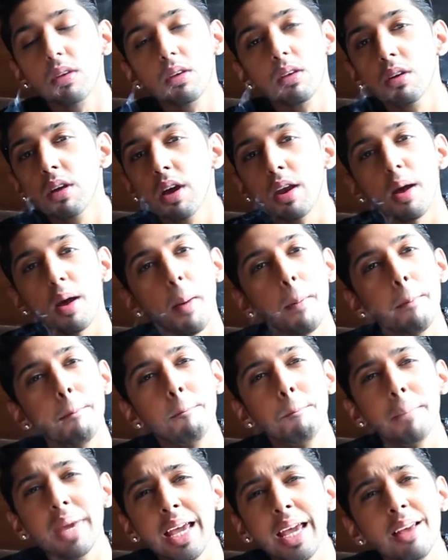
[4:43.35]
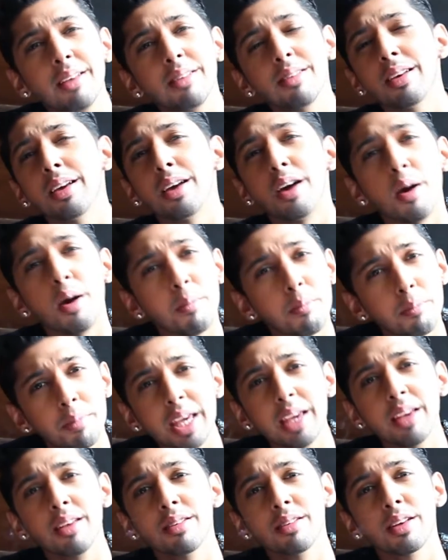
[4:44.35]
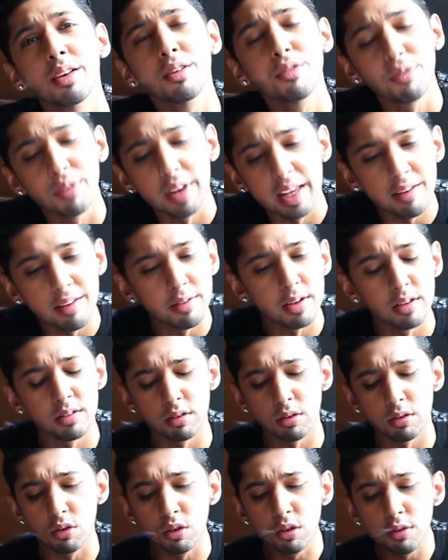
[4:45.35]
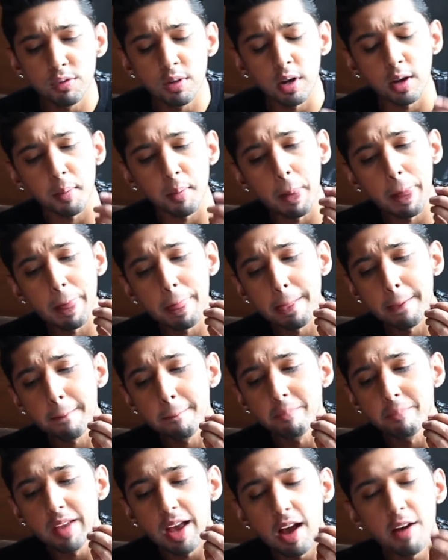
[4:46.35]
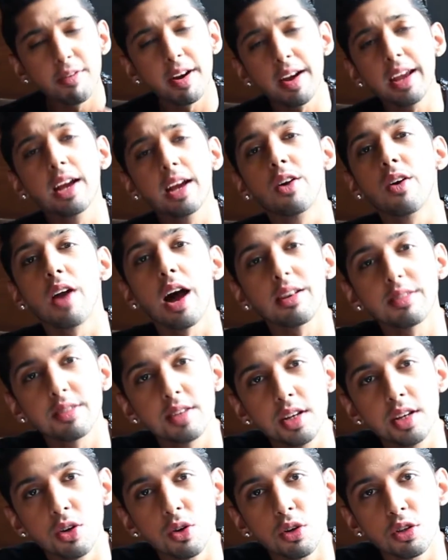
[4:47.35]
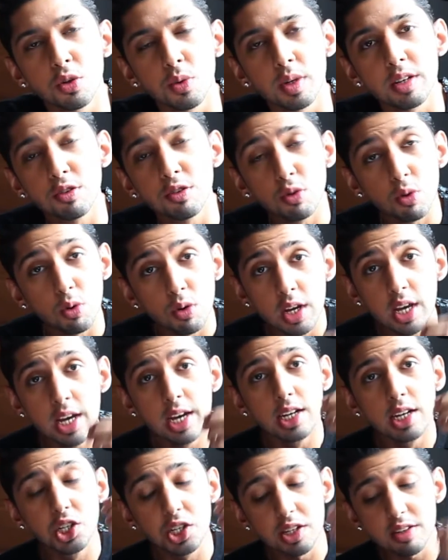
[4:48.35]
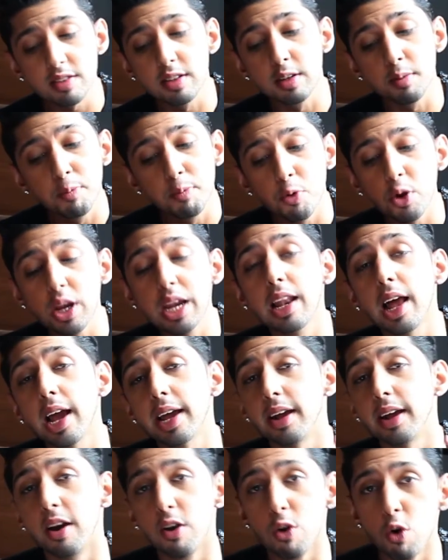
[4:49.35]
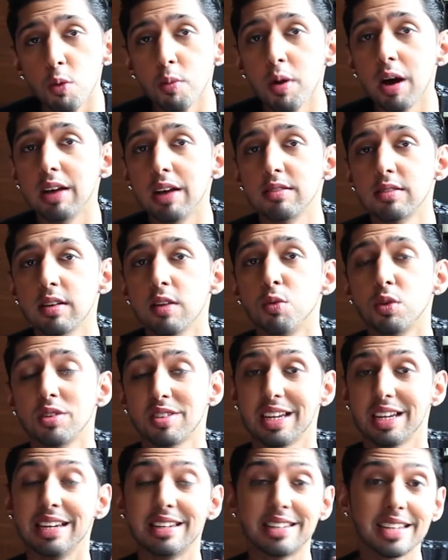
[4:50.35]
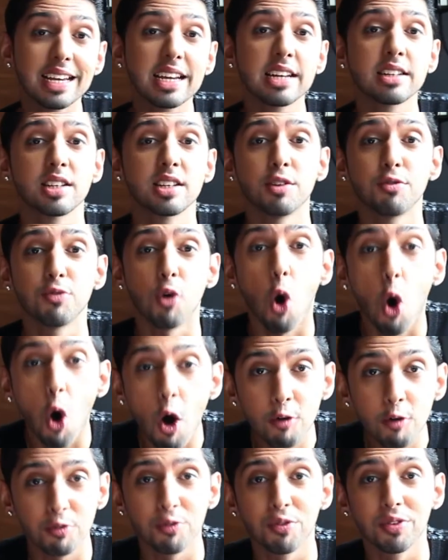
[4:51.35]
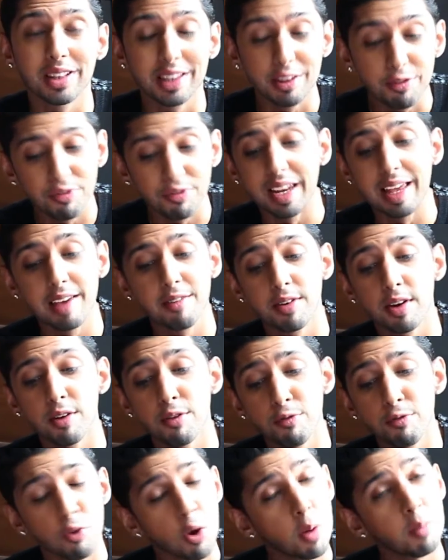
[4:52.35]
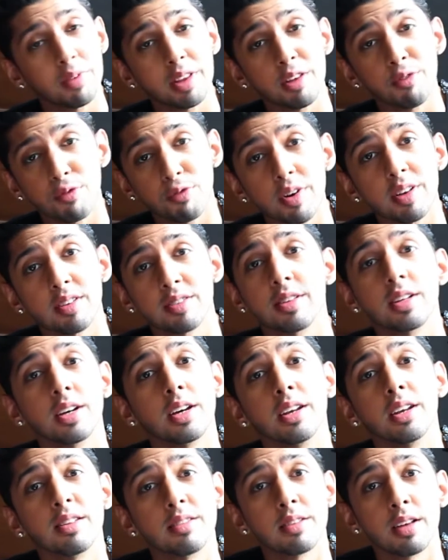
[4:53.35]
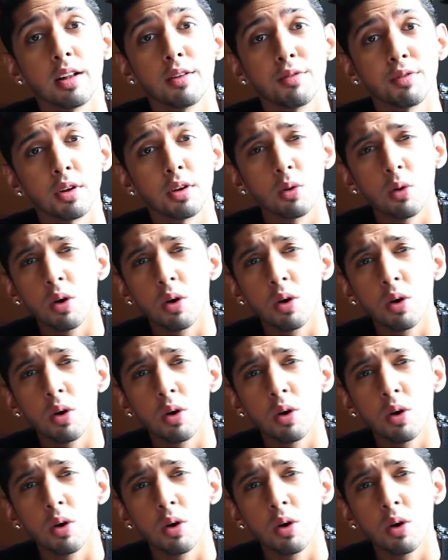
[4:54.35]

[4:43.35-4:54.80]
You got amazing, amazing flavors, you've got a very grassy note to it. So just the pre-light aroma itself was indicative of the flavor from the first third itself,